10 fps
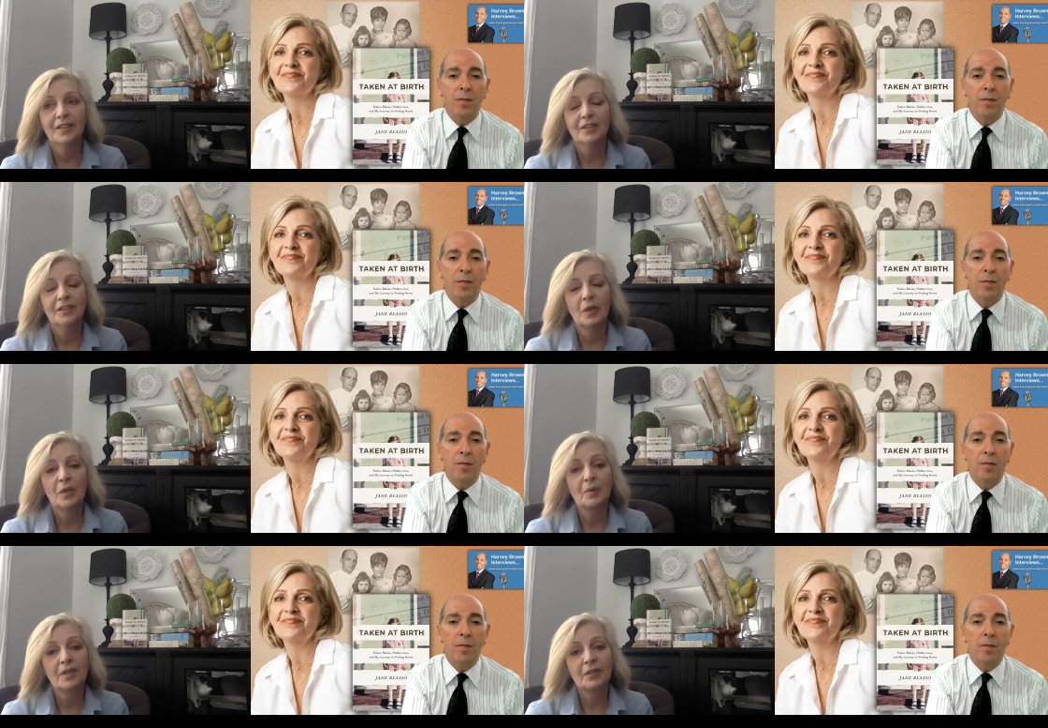Speaker 1: You
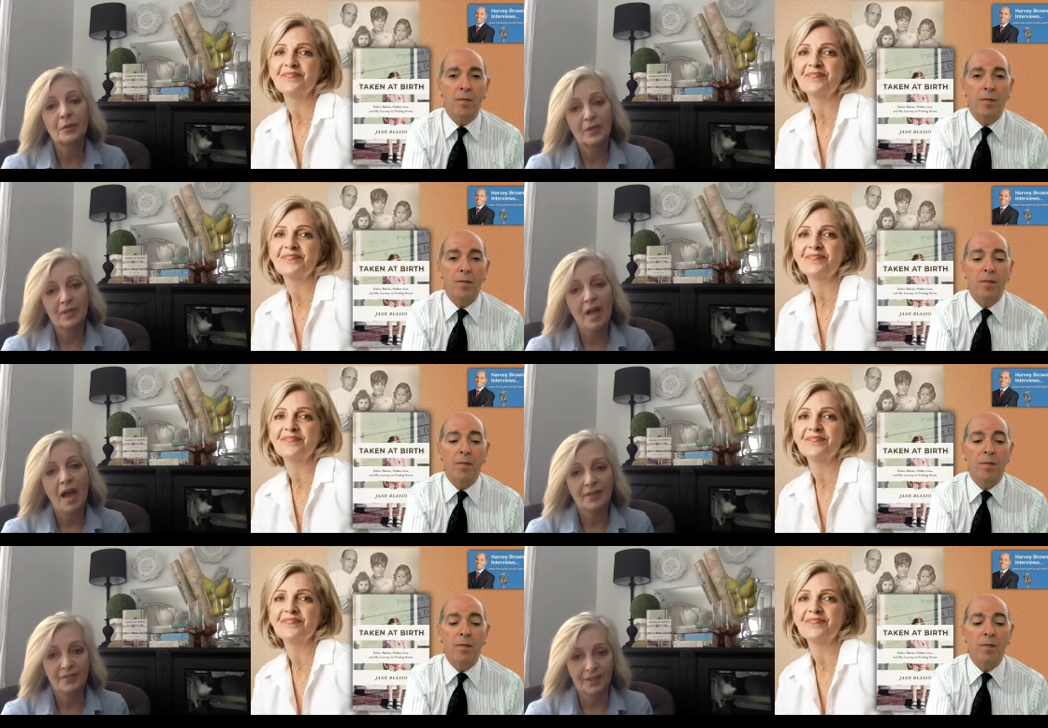know, there were a
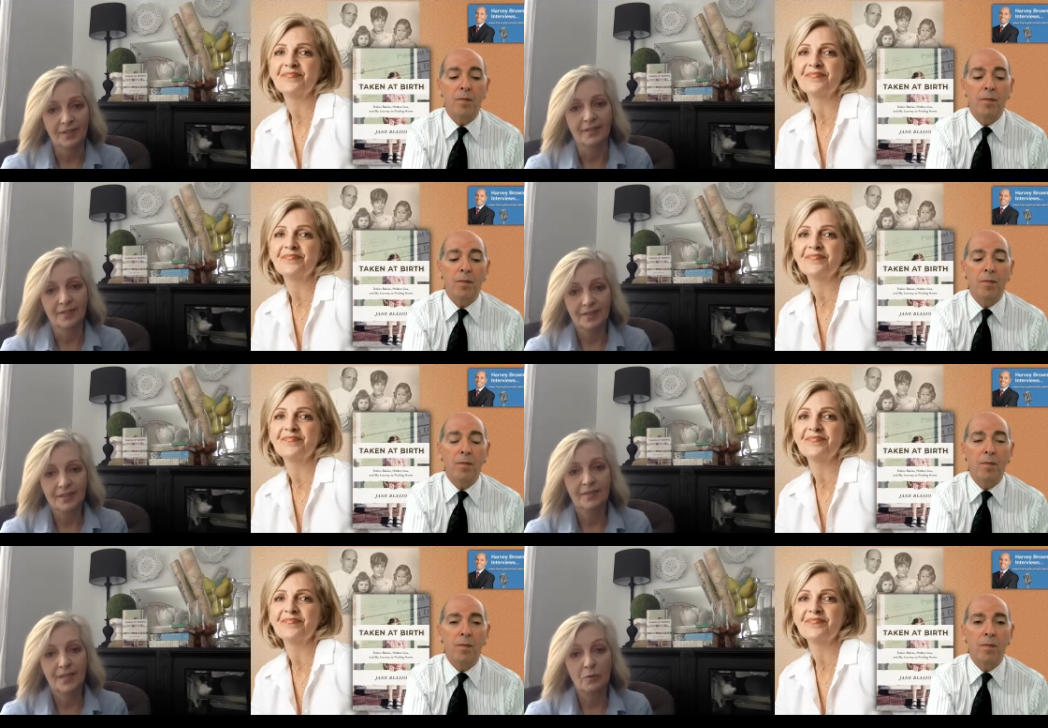lot of things
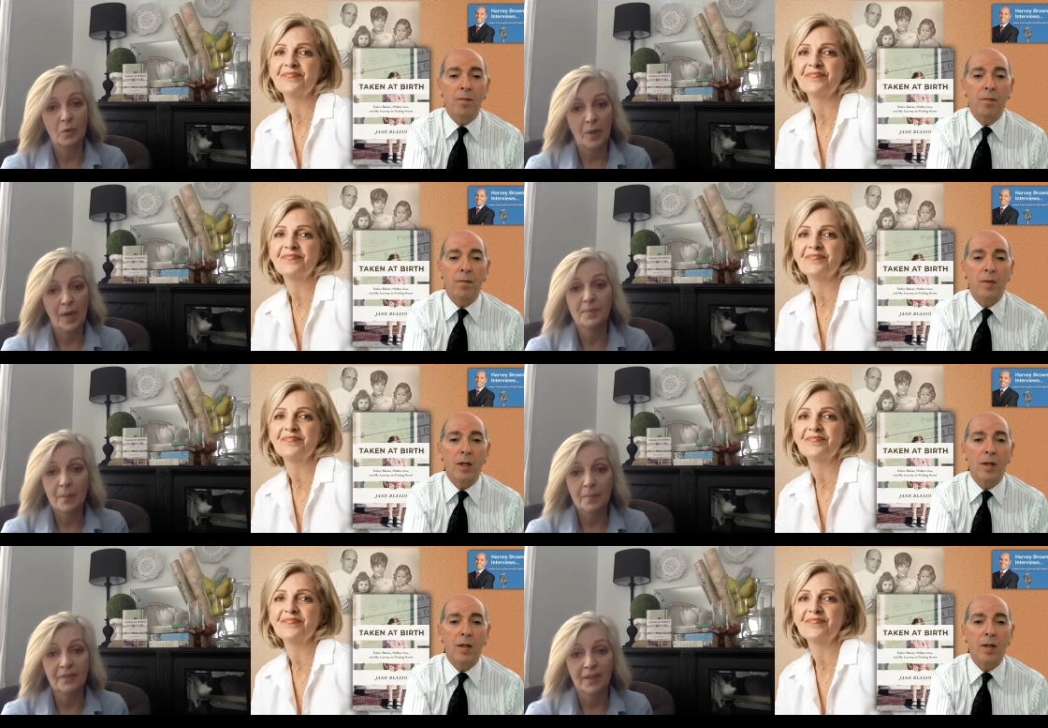that were wrapped
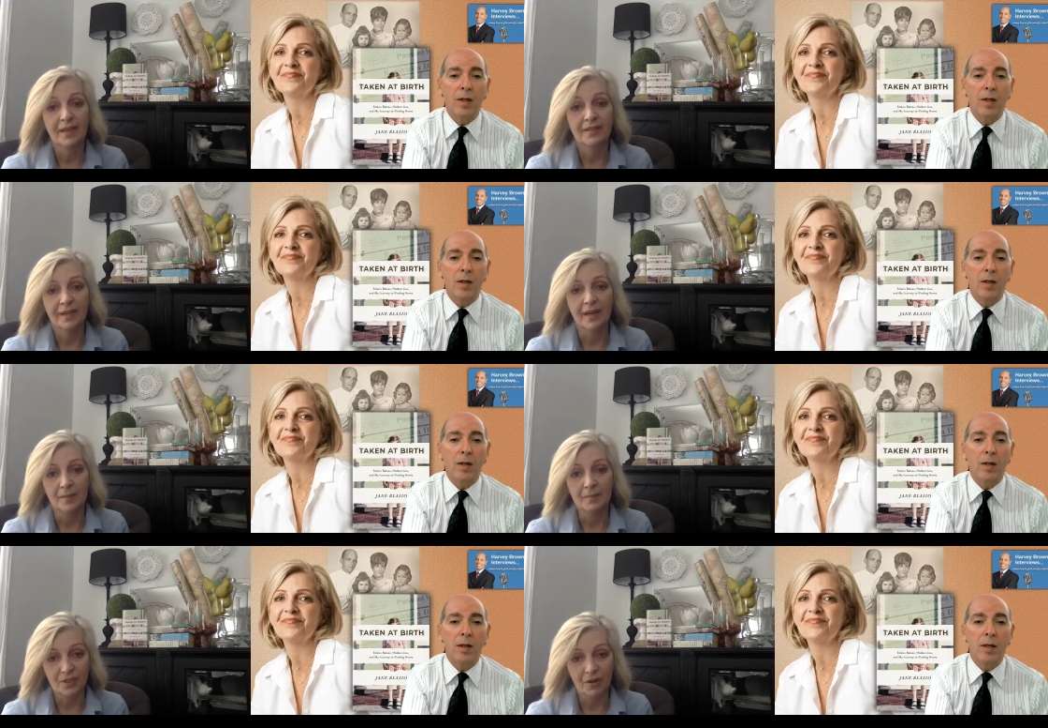up in that
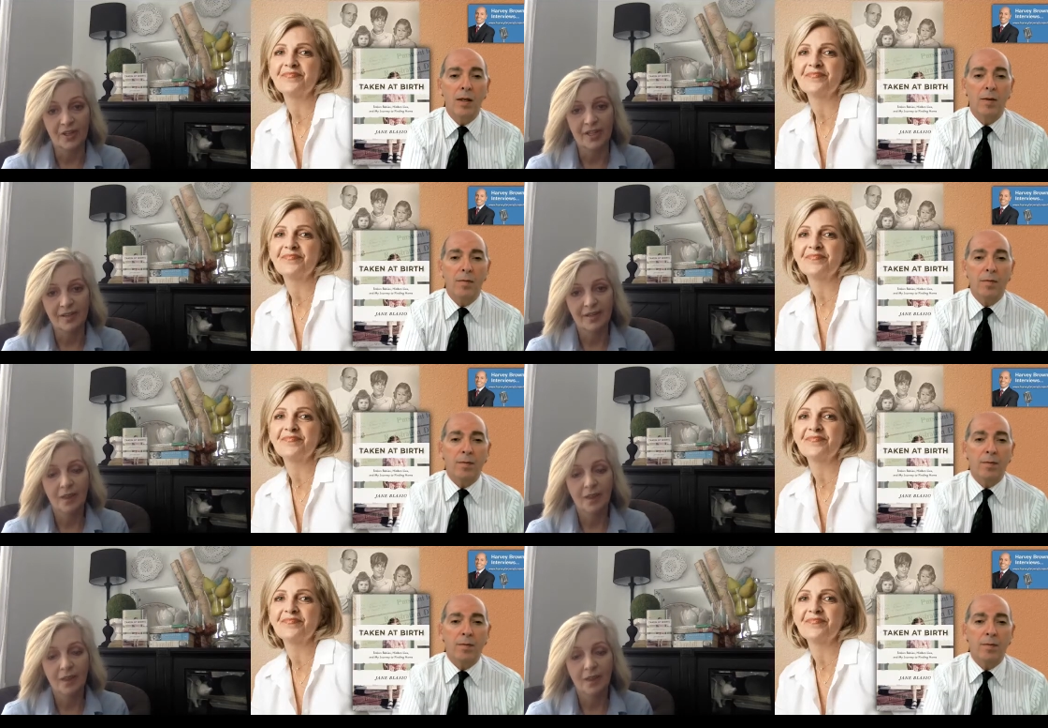"I'm sorry."